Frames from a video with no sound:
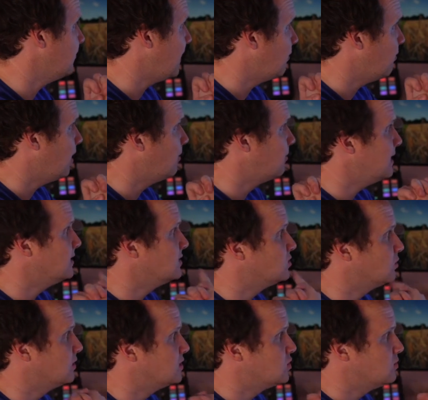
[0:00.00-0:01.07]
Now, I'll be
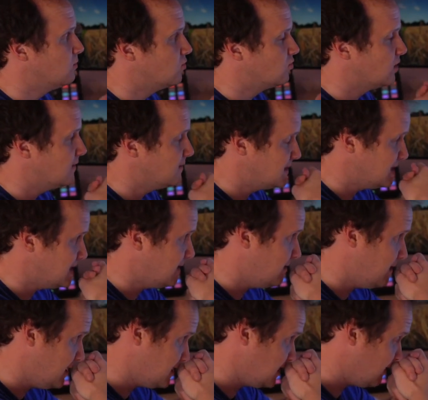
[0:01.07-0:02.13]
installing two more drives into there
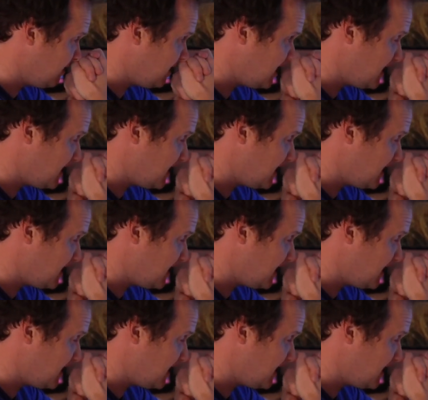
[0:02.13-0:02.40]
in the next couple of